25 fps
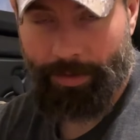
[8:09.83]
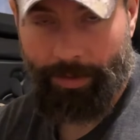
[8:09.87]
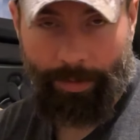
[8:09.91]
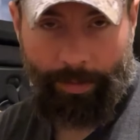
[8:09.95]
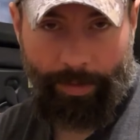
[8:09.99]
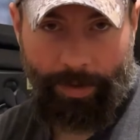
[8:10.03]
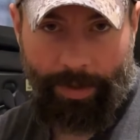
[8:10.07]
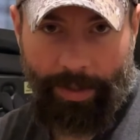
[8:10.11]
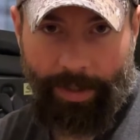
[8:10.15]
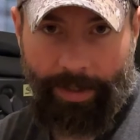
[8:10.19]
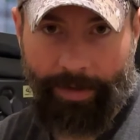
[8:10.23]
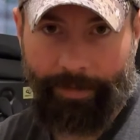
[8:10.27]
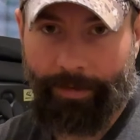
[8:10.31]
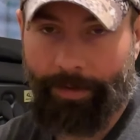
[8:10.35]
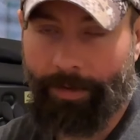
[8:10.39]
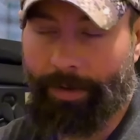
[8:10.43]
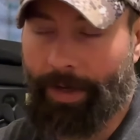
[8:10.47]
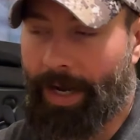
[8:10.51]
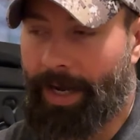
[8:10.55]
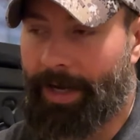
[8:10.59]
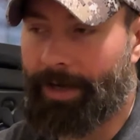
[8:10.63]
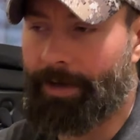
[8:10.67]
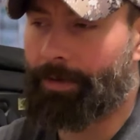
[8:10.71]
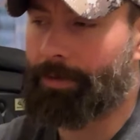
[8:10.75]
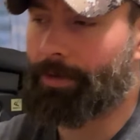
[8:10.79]
or whatever,
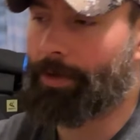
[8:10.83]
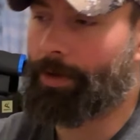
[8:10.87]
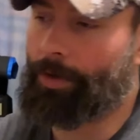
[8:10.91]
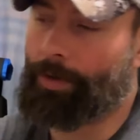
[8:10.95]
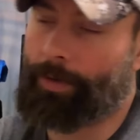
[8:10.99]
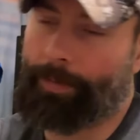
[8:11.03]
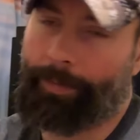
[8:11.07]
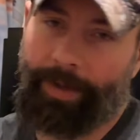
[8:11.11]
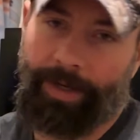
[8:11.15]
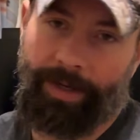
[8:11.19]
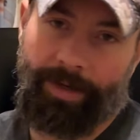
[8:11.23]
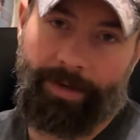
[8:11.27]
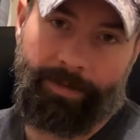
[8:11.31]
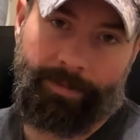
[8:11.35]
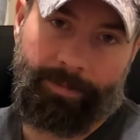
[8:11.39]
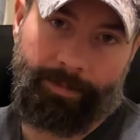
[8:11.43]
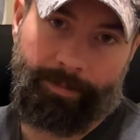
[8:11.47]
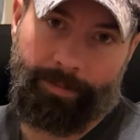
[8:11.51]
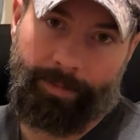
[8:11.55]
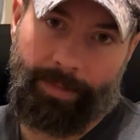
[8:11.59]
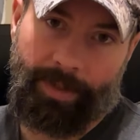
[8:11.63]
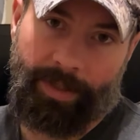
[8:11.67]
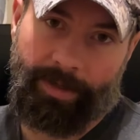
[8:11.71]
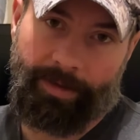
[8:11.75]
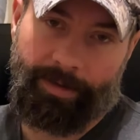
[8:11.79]
I don't know what
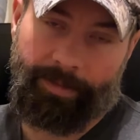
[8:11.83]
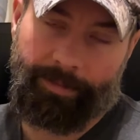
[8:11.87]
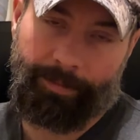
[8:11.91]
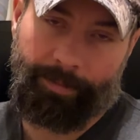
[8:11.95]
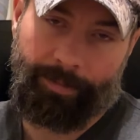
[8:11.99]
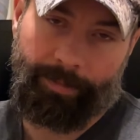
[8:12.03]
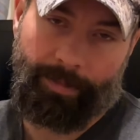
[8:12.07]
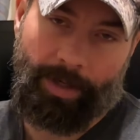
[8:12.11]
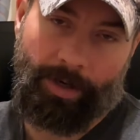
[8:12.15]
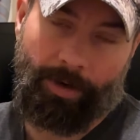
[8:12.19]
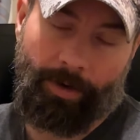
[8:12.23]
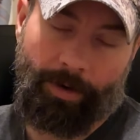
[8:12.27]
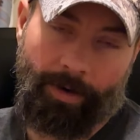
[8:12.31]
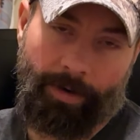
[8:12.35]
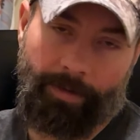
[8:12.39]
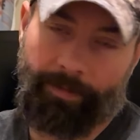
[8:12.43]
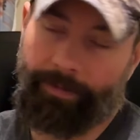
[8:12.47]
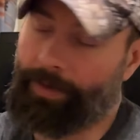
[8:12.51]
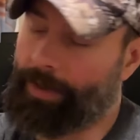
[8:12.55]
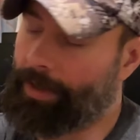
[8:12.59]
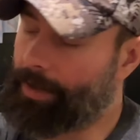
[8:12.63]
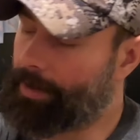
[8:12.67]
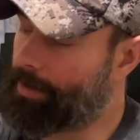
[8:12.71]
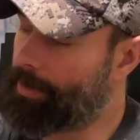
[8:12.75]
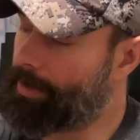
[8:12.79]
my arm
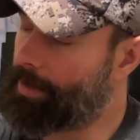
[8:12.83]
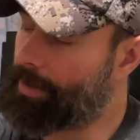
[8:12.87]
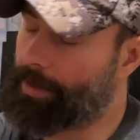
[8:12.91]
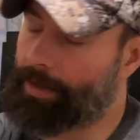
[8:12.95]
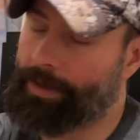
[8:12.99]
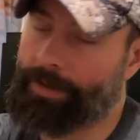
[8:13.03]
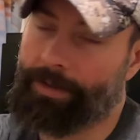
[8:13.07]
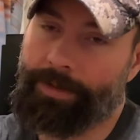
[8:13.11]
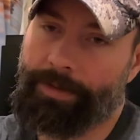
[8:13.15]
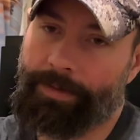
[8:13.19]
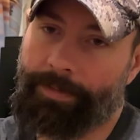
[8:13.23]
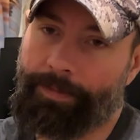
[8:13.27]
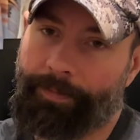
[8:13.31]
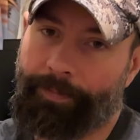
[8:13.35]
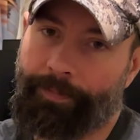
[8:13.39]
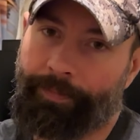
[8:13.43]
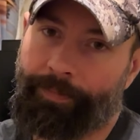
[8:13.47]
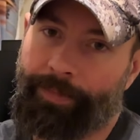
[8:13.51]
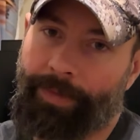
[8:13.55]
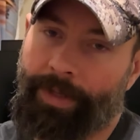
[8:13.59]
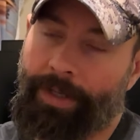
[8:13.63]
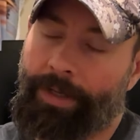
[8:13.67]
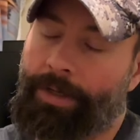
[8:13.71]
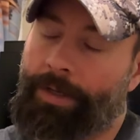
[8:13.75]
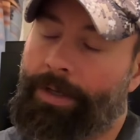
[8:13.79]
length is,
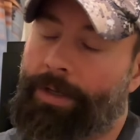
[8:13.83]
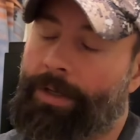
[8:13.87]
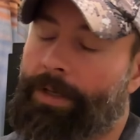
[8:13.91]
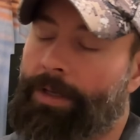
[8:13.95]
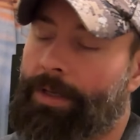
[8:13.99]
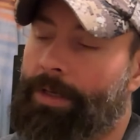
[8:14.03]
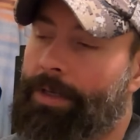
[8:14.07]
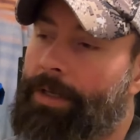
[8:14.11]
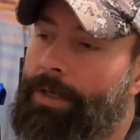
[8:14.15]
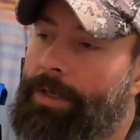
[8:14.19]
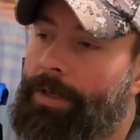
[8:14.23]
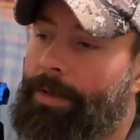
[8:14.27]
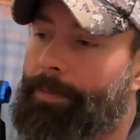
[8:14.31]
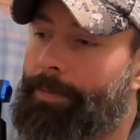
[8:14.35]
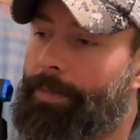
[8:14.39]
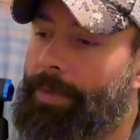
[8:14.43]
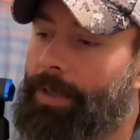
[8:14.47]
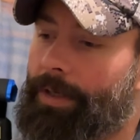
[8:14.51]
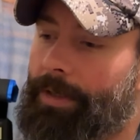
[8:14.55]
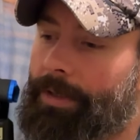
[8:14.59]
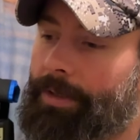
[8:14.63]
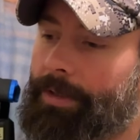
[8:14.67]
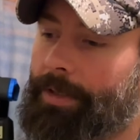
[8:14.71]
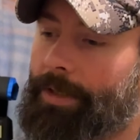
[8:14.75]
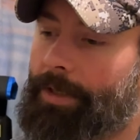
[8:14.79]

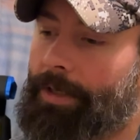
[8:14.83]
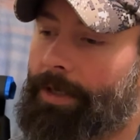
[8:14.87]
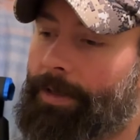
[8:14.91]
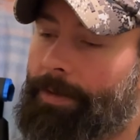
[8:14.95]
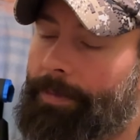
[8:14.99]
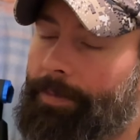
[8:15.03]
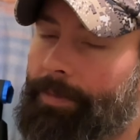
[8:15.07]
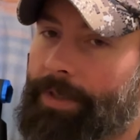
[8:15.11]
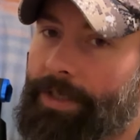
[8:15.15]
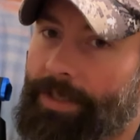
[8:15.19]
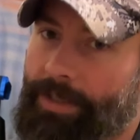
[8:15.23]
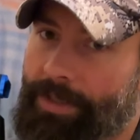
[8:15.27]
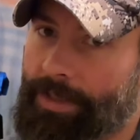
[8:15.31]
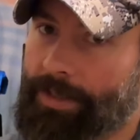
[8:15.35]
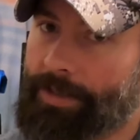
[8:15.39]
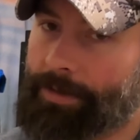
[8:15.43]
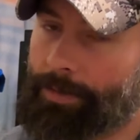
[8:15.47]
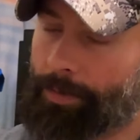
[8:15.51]
but this is